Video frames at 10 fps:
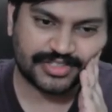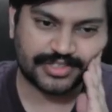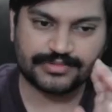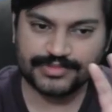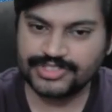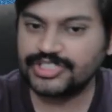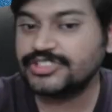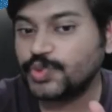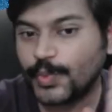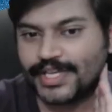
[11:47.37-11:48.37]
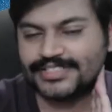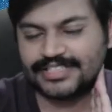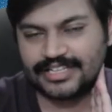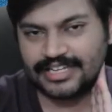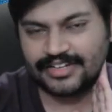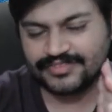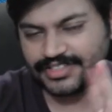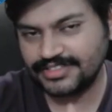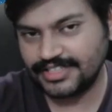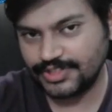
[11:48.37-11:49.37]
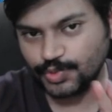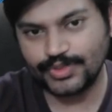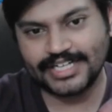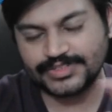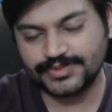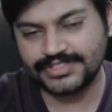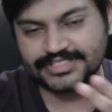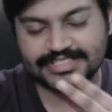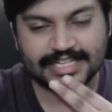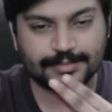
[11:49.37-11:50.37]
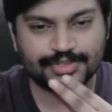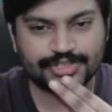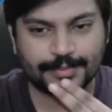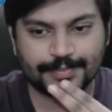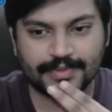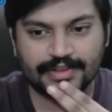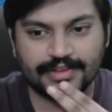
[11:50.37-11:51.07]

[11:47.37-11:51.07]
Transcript: just queens are left and then two knights versus knight bishop.